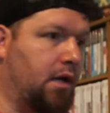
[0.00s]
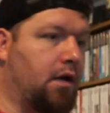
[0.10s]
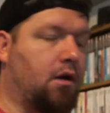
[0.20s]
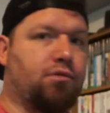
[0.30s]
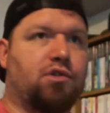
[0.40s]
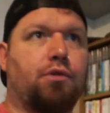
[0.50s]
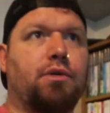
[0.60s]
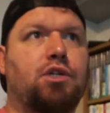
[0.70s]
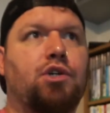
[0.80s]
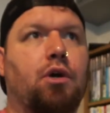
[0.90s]
I was
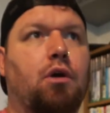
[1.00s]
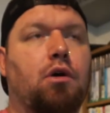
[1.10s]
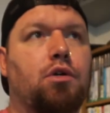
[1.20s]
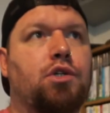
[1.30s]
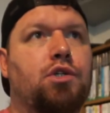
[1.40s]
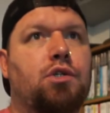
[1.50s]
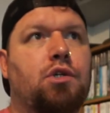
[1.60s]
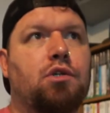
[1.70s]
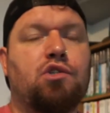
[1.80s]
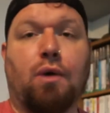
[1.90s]
only
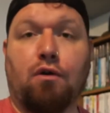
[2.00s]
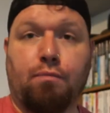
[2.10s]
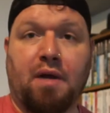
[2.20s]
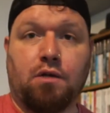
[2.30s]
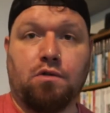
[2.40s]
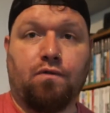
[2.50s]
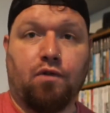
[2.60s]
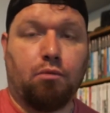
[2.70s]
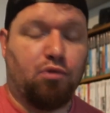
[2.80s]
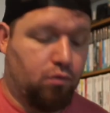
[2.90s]
charged £12 for
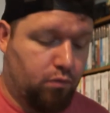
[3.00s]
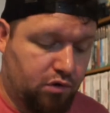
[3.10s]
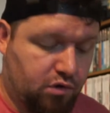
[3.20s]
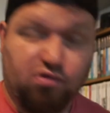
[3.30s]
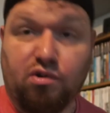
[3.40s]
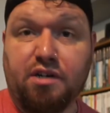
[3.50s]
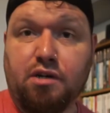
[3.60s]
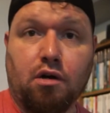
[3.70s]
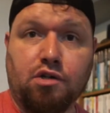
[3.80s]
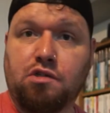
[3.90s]
them all, which was really
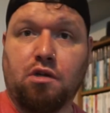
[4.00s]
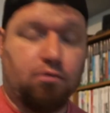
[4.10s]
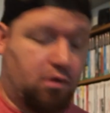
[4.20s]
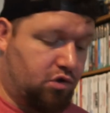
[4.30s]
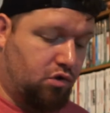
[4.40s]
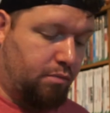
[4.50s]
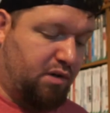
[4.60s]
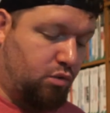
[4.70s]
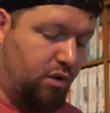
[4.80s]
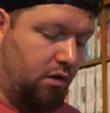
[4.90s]
nice, so knocked a couple
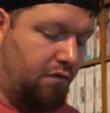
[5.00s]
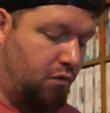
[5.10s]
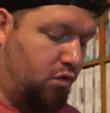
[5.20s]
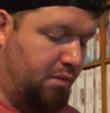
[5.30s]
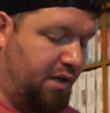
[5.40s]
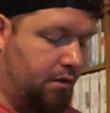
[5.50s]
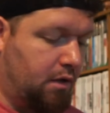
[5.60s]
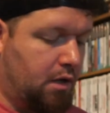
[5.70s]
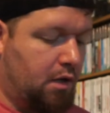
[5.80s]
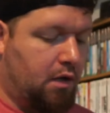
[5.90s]
of quid off for me.
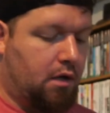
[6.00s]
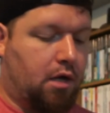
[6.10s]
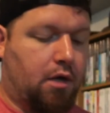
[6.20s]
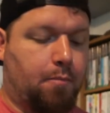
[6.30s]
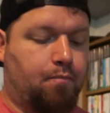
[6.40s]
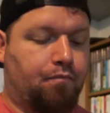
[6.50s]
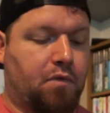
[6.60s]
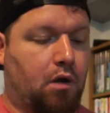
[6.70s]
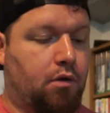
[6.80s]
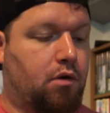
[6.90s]

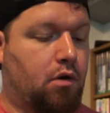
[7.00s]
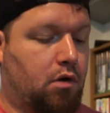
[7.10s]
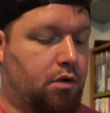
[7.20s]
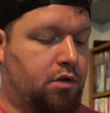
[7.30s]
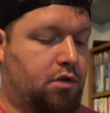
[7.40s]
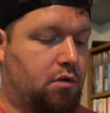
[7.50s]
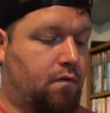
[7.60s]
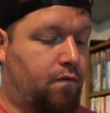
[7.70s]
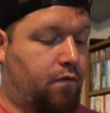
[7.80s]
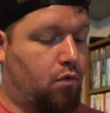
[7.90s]
I got
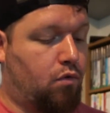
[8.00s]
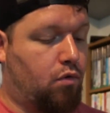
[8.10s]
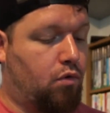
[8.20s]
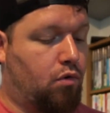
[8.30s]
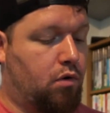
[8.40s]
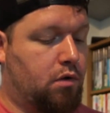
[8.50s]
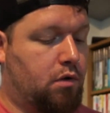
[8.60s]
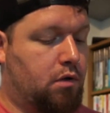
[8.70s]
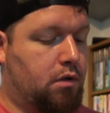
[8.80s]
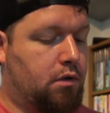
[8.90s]
for
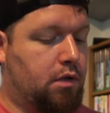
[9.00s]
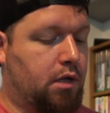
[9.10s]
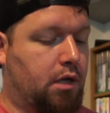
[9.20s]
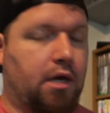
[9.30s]
the